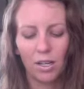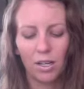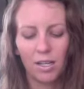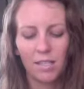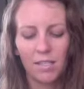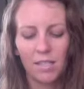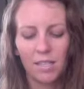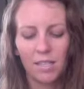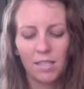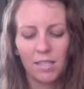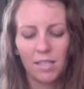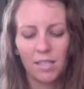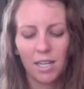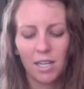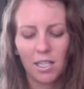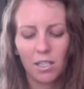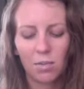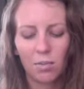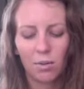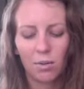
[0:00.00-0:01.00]
His
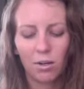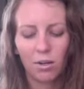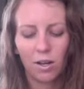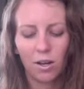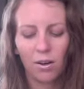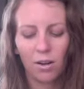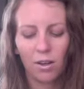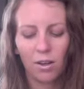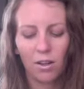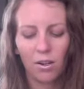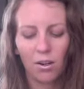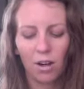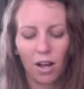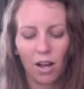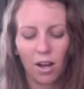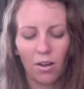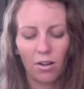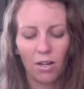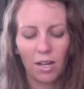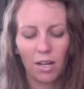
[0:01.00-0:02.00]
insides poured out on the
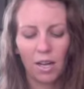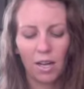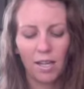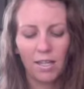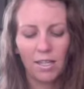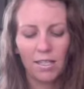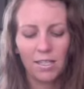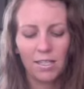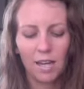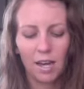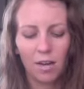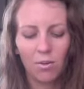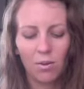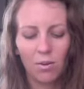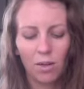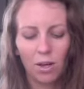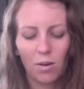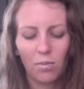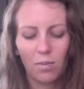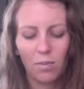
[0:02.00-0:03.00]
ground, and he died
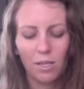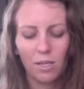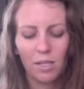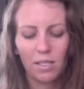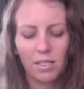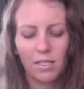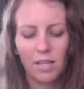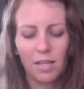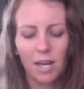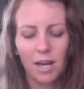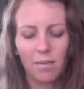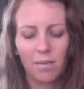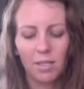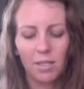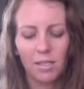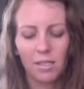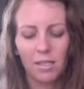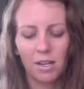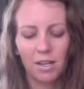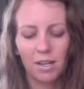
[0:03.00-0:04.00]
without being stabbed a
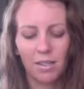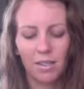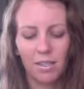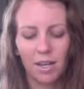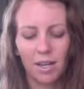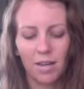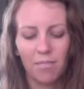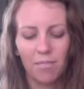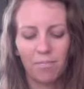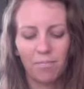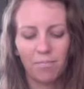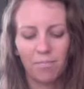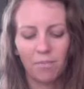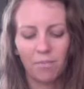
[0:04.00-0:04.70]
second time.